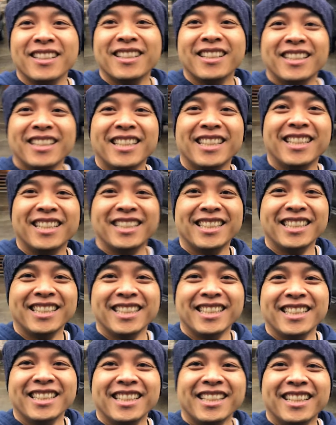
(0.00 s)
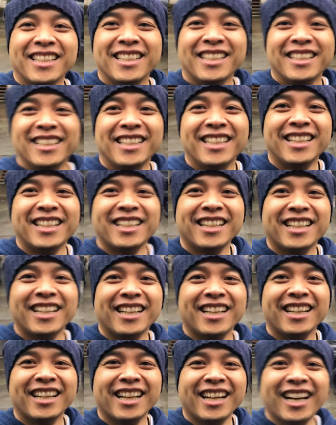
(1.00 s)

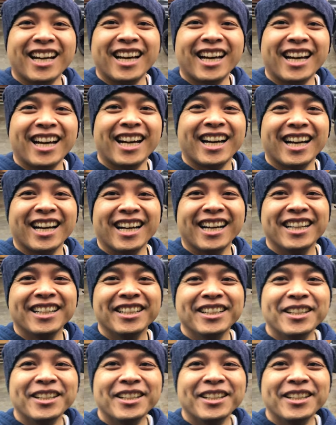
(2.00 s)
Nobody speaks.